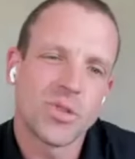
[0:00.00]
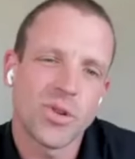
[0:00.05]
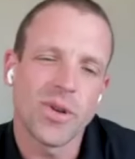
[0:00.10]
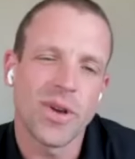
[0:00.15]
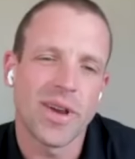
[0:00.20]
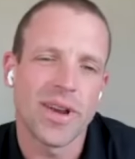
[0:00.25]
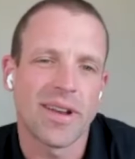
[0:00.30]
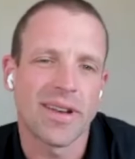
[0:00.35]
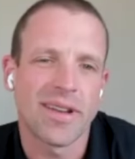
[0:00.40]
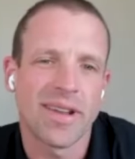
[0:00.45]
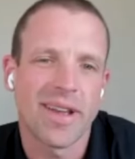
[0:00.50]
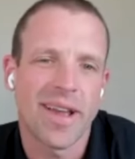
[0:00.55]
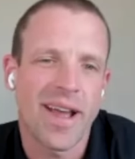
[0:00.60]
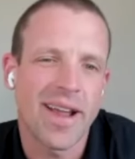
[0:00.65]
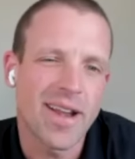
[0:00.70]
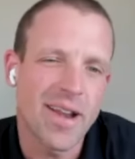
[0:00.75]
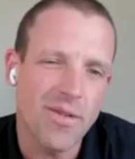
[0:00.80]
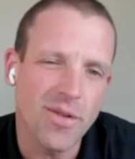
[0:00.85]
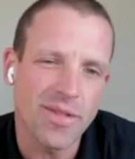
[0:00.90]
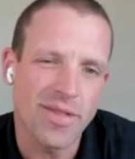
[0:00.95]
true. And I
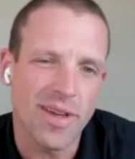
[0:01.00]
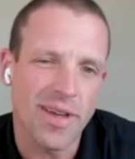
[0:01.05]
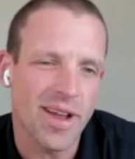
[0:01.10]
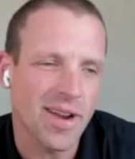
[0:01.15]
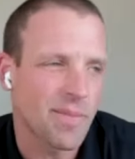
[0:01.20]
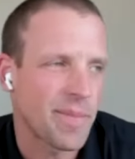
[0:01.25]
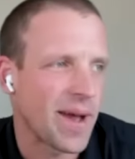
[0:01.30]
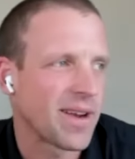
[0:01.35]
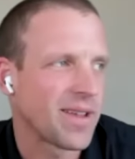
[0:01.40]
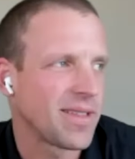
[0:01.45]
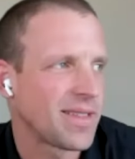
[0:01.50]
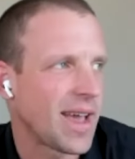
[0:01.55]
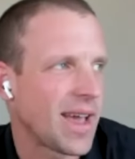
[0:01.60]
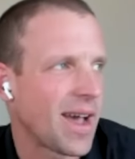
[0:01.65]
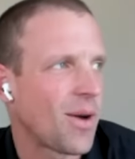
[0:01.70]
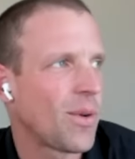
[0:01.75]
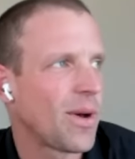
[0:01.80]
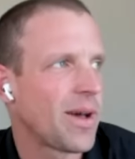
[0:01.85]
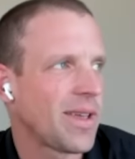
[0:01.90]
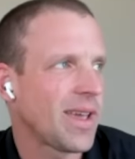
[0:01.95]
never thought about it that
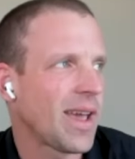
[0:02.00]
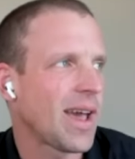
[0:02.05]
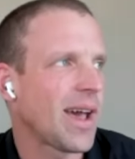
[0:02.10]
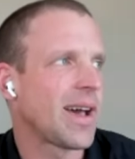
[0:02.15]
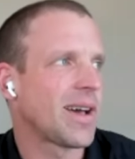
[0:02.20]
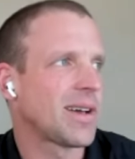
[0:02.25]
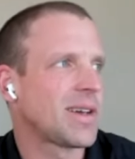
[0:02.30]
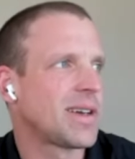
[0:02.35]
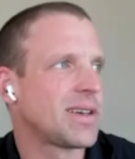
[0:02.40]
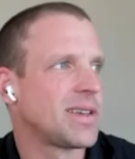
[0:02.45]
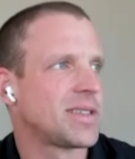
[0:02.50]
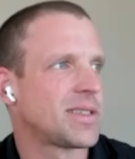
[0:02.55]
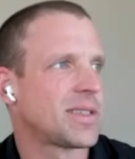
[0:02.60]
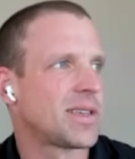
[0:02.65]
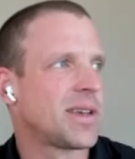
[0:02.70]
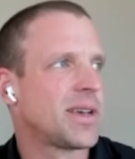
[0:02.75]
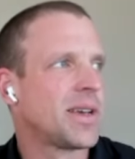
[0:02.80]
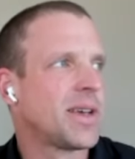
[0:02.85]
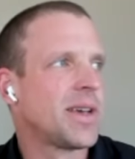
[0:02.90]
way. Yeah, because